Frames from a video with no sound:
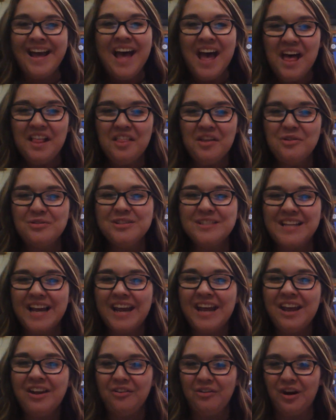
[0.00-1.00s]
Hello,
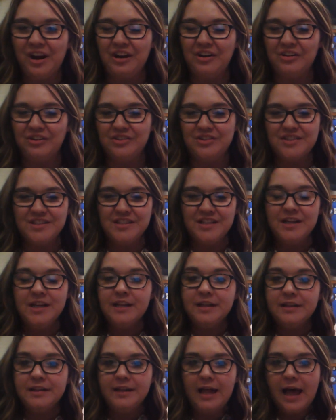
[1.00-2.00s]
second graders.
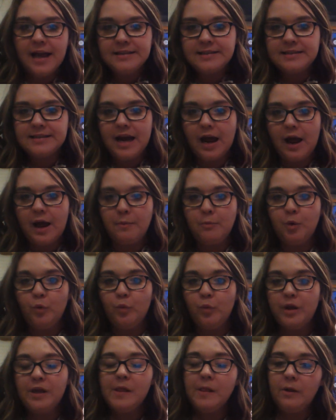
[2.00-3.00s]
Last time
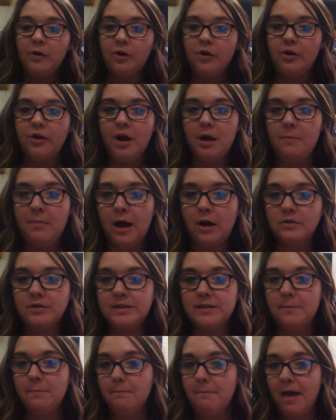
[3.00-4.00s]
we learned about
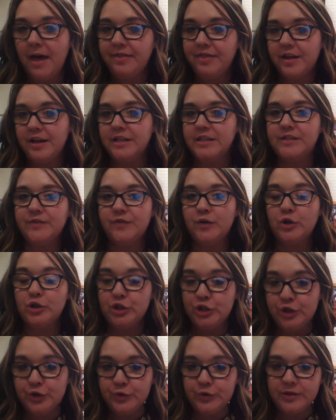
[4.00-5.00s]
some methods for
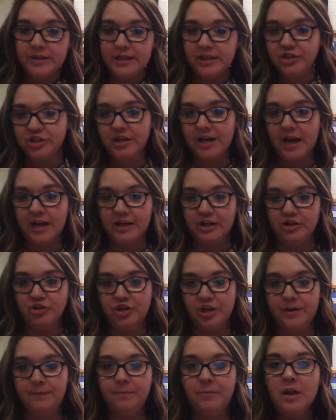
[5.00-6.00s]
two-digit
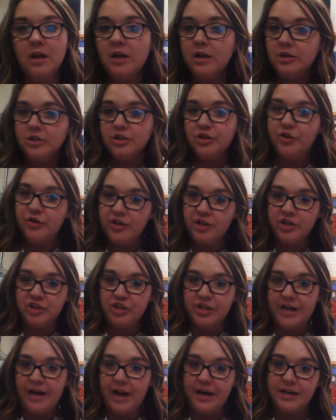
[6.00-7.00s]
addition.
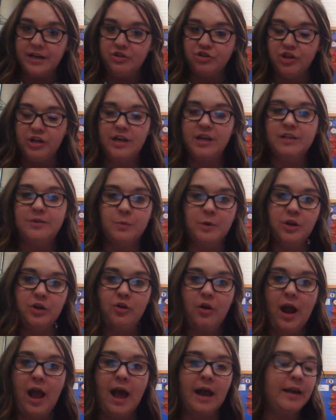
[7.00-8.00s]
Two-digit addition is when
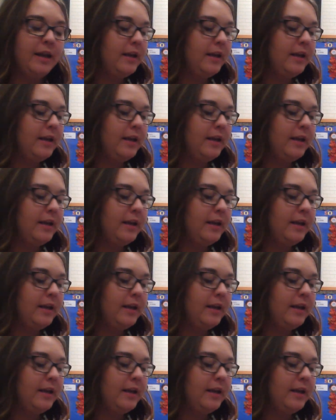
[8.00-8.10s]
you're adding